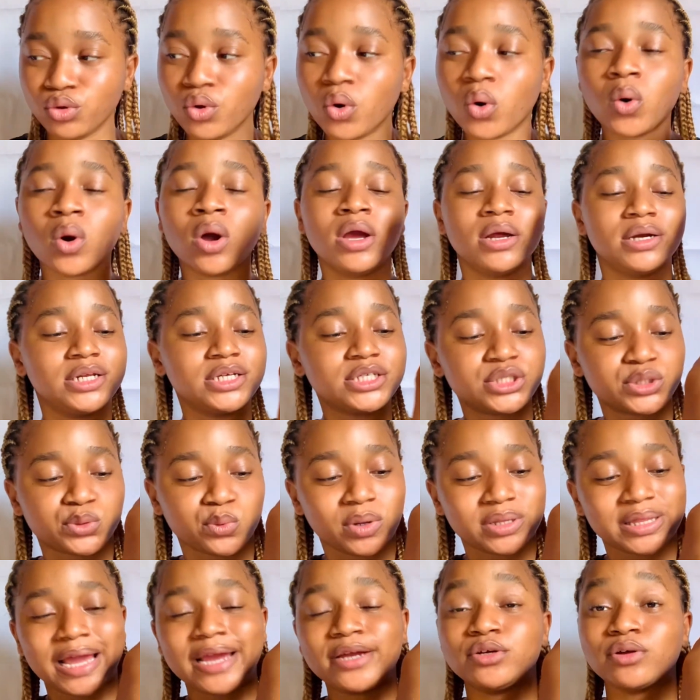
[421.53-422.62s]
No, this is
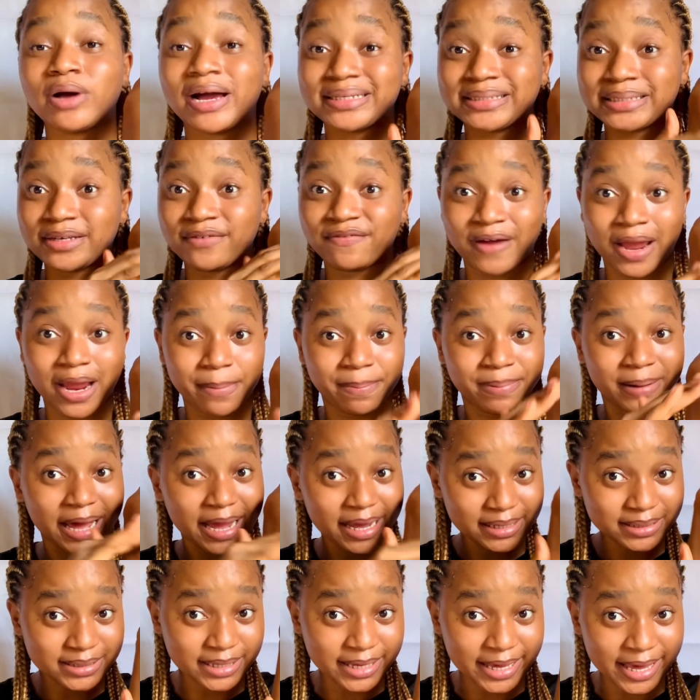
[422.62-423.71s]
what I do. As if I
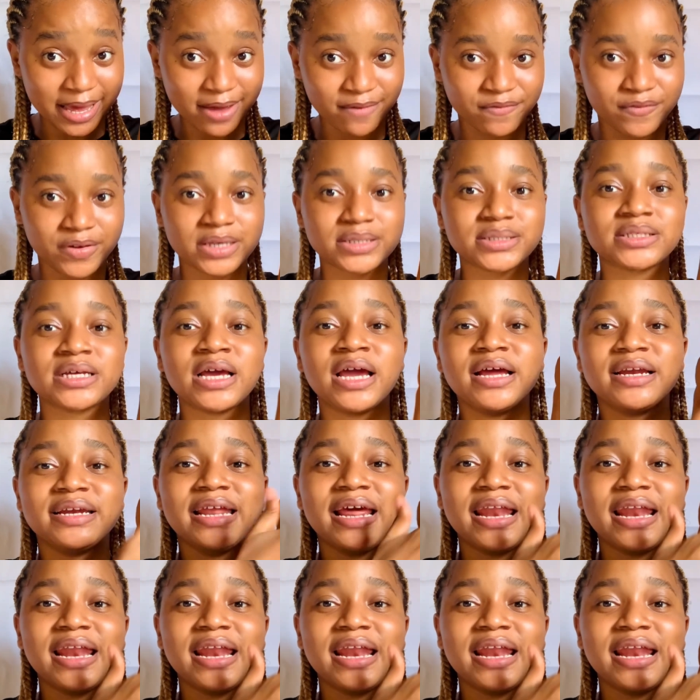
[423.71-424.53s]
apply it here first,